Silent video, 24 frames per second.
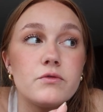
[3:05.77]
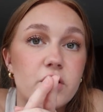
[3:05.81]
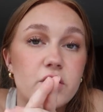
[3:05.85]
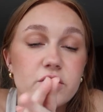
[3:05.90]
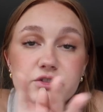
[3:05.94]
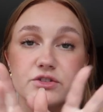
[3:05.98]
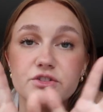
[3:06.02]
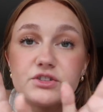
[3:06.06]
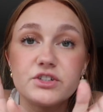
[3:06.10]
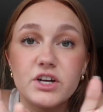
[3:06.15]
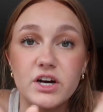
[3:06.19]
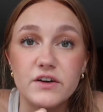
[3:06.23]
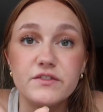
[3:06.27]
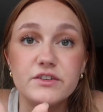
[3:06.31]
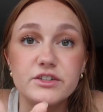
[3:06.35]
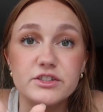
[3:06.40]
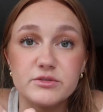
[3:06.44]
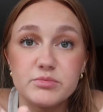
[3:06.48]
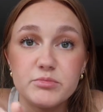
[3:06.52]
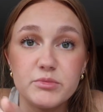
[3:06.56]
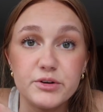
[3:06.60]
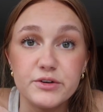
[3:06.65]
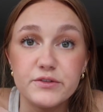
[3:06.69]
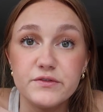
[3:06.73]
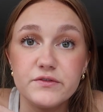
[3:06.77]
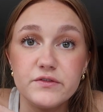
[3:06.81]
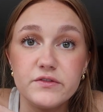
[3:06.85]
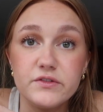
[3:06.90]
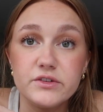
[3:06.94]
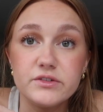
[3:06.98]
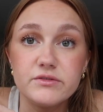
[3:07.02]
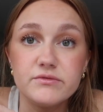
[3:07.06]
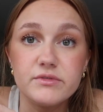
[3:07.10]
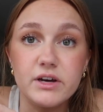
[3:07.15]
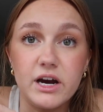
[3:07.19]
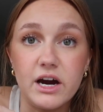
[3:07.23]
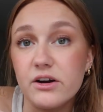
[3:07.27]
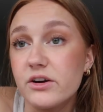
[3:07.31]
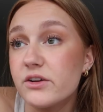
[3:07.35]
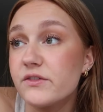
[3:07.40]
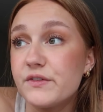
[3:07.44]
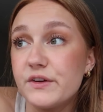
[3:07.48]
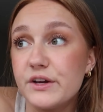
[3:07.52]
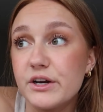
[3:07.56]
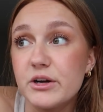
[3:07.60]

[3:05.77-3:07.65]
our stuff is moved out of